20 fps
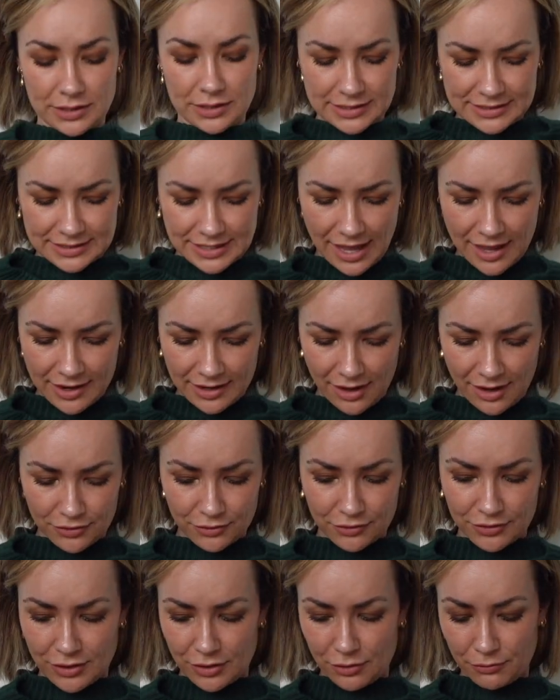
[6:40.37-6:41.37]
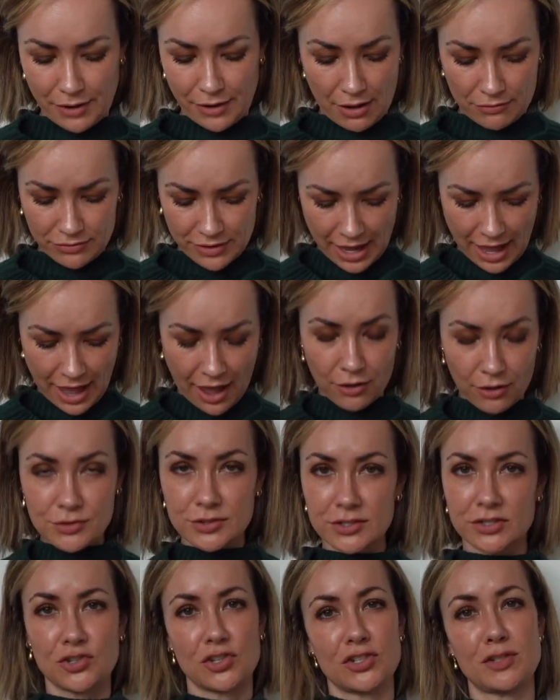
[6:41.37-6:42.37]
this yet other than around the
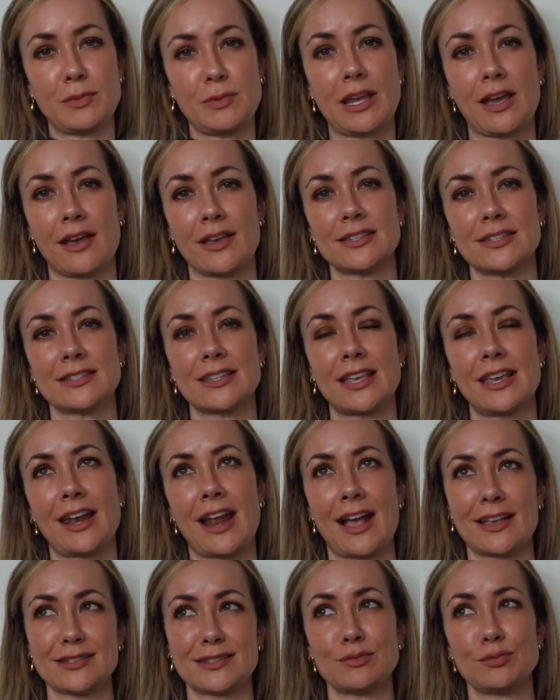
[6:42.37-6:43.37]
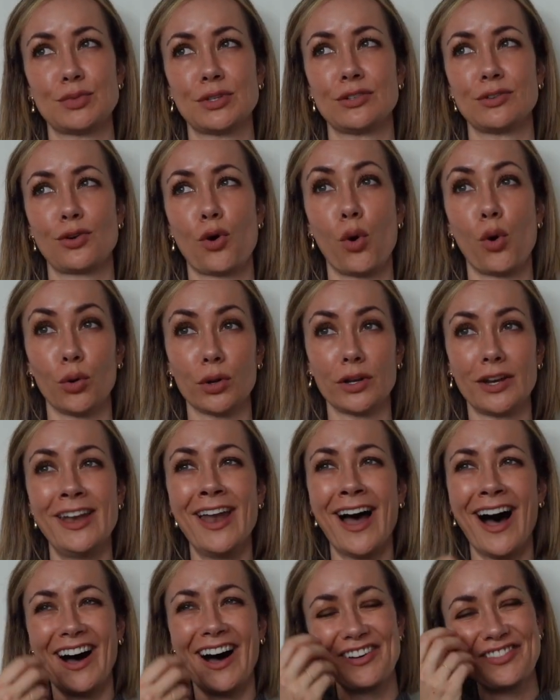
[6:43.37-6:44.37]
house just because it hasn't been cold
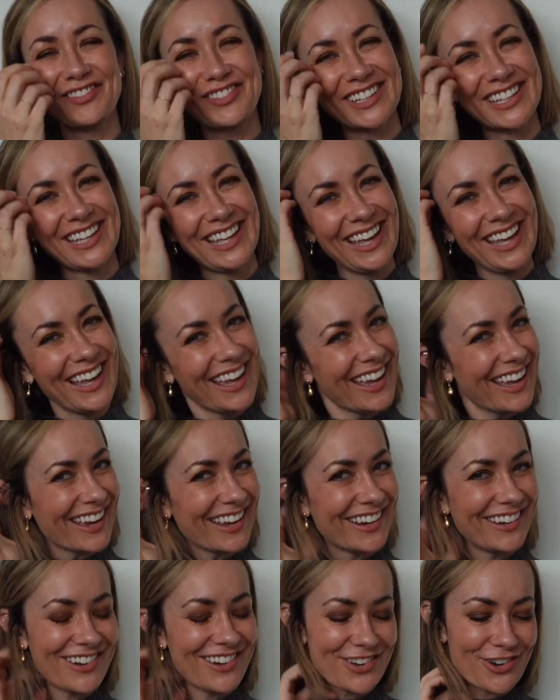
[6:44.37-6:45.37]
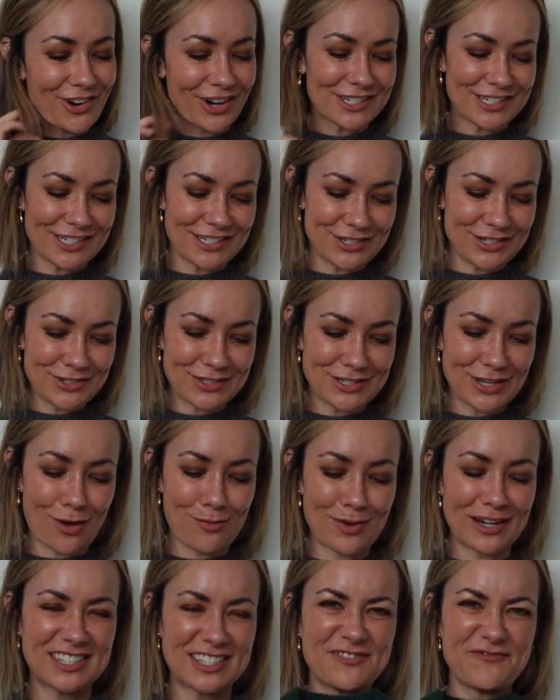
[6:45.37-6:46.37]
enough in New York to do so,
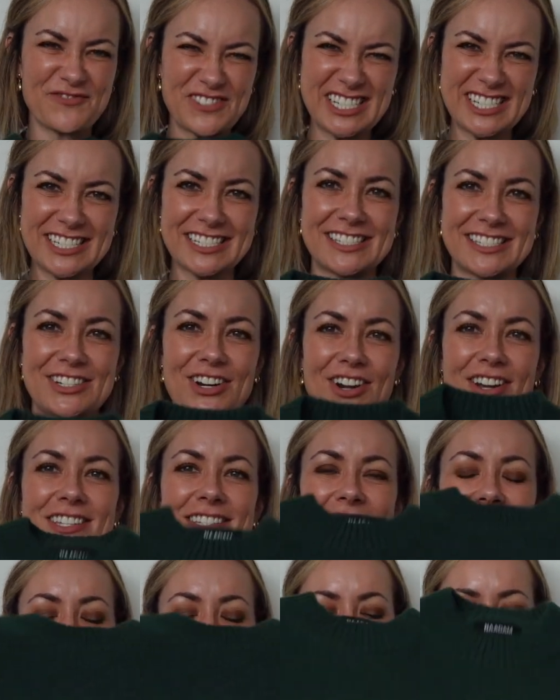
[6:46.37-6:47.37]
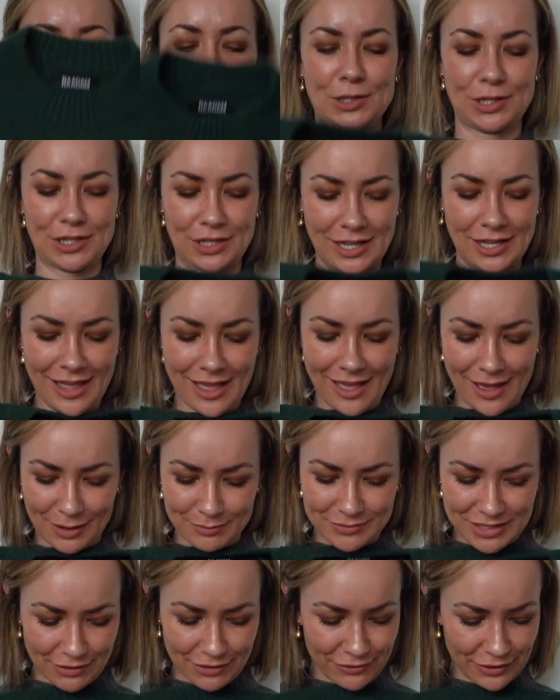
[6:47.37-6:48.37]
but it's finally starting to get cool. I'm
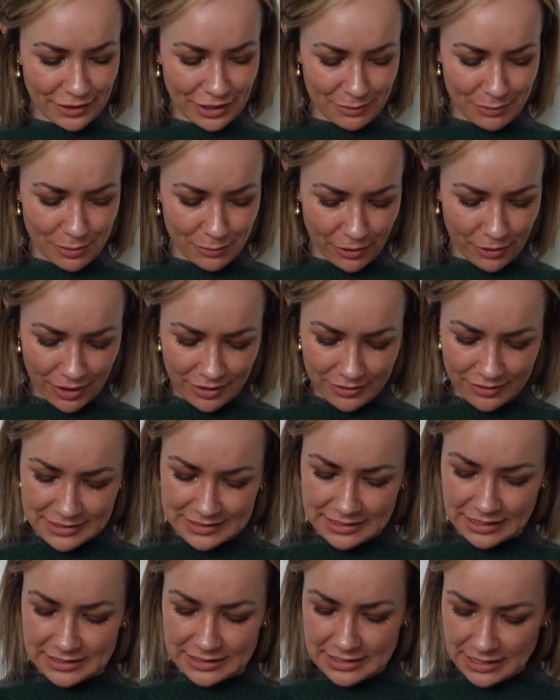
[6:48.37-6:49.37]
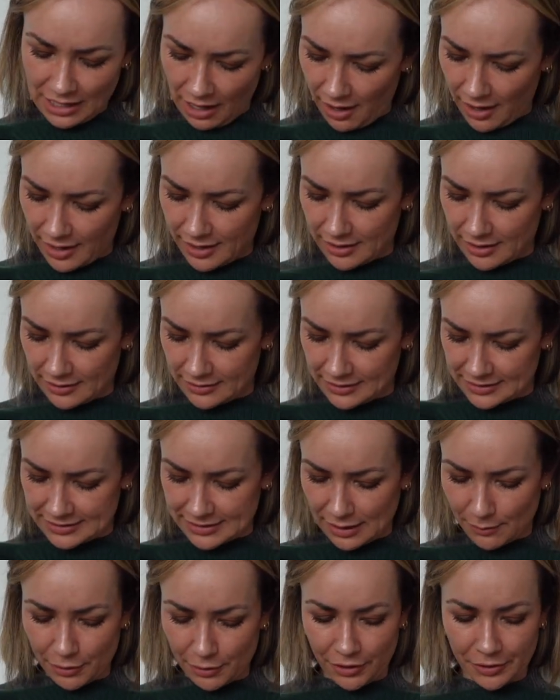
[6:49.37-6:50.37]
definitely going to be wearing this a ton this
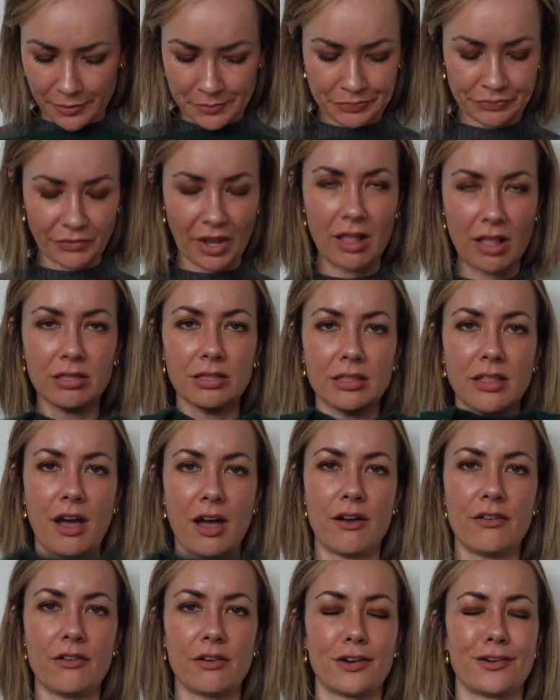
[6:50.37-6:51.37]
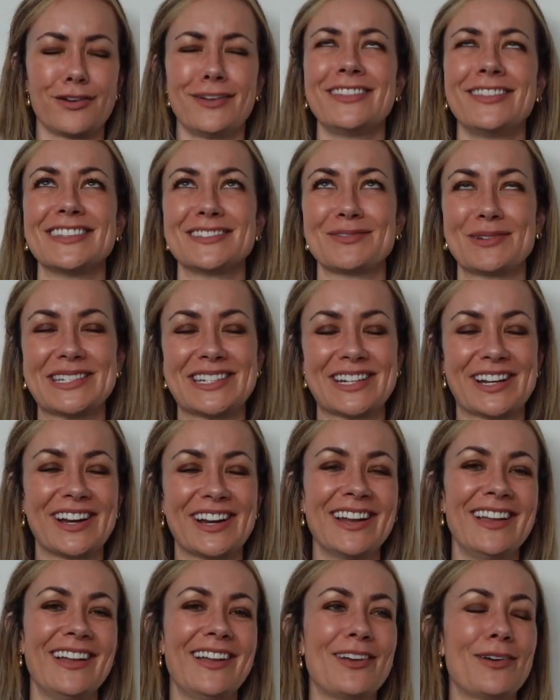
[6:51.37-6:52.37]
summer. Or this winter.
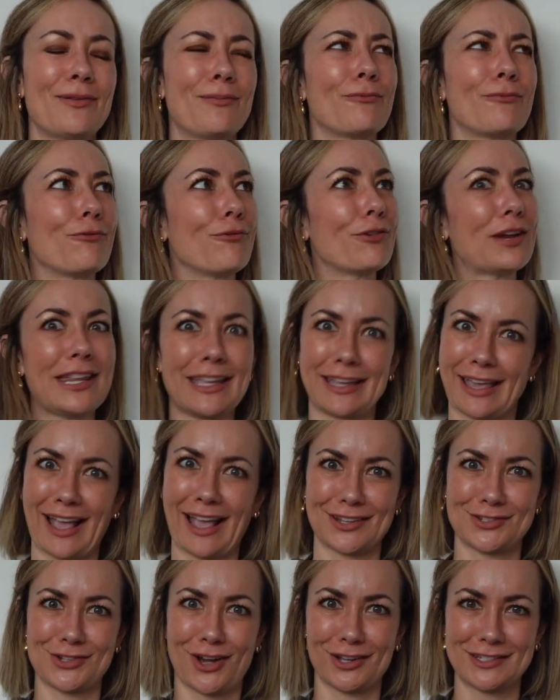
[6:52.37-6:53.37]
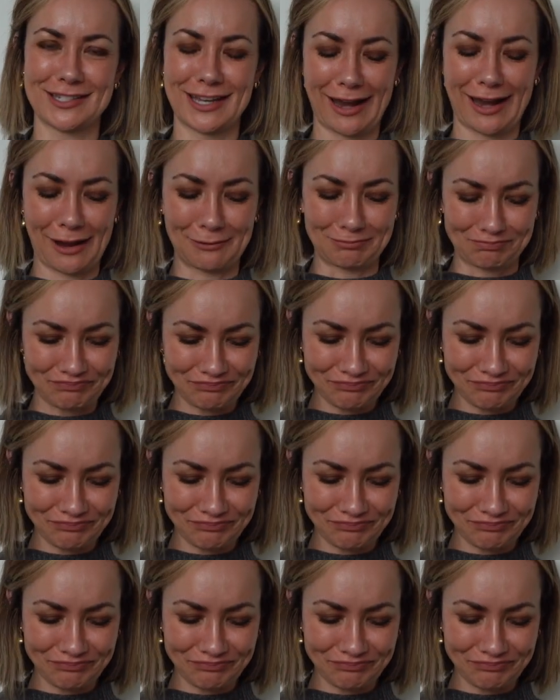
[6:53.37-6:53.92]
Really can't talk today,